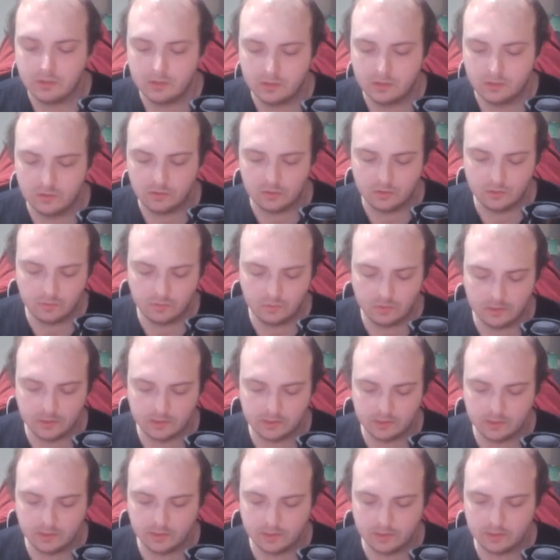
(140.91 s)
So what
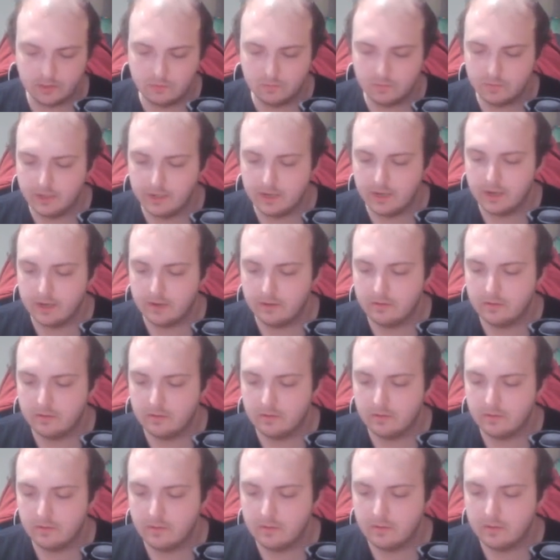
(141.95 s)
is it? We got
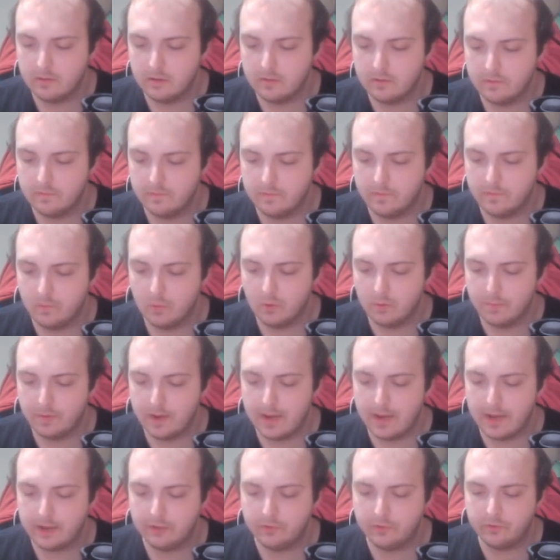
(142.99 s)
four
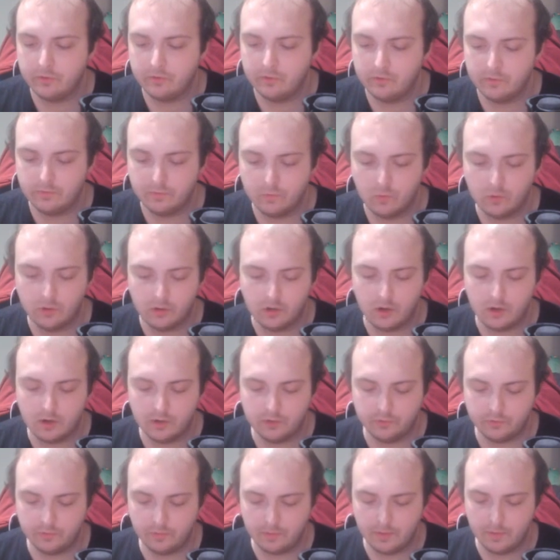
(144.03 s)

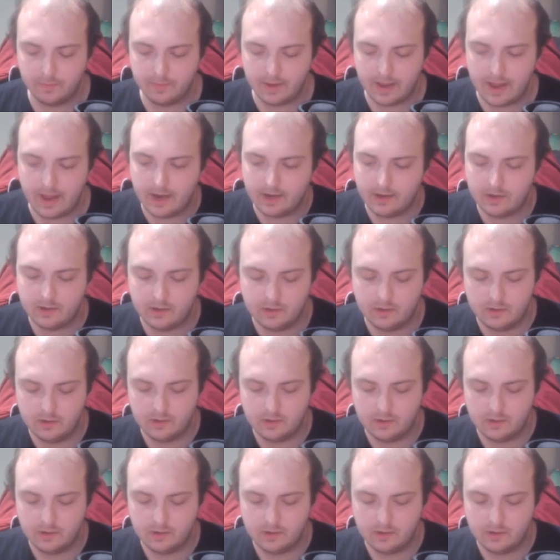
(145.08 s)
cards from the back